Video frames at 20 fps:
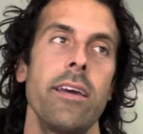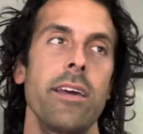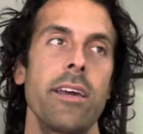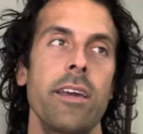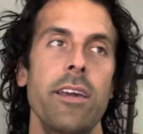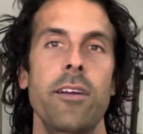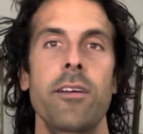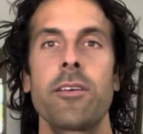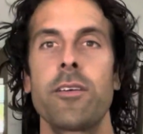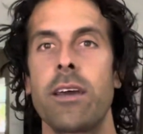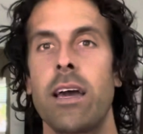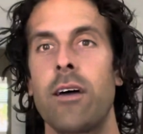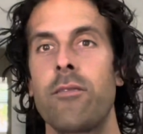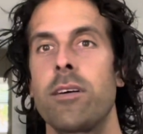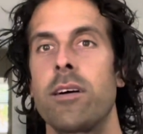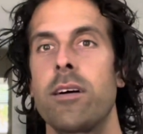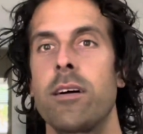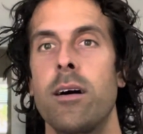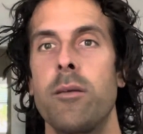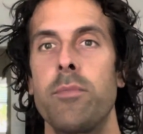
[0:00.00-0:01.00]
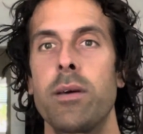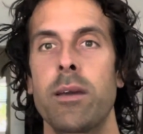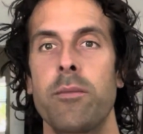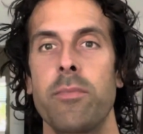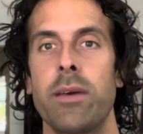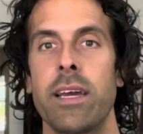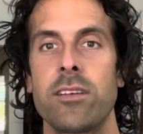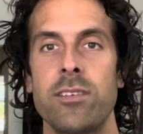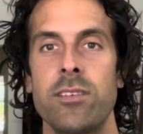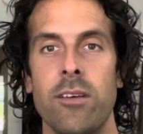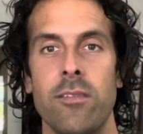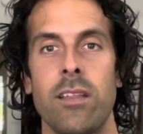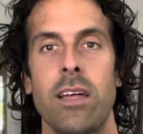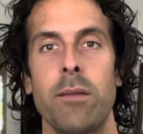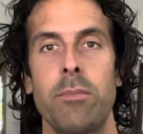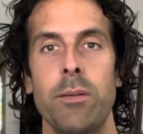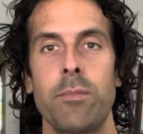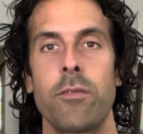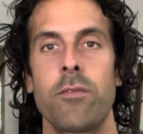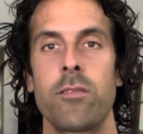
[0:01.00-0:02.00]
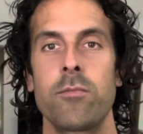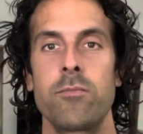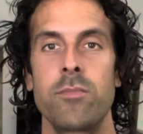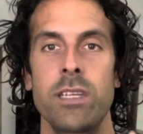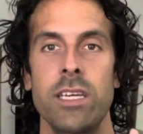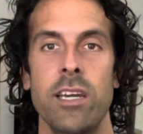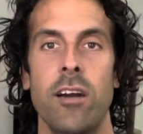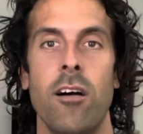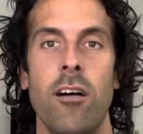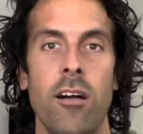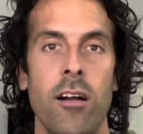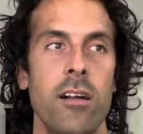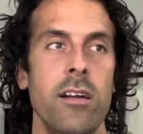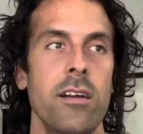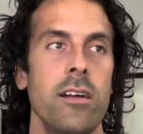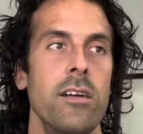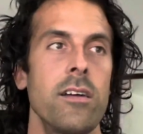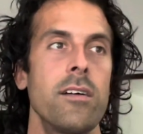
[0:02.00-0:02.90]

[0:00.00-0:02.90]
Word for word: Here you have a, a big mix. You have a lot of people from DR,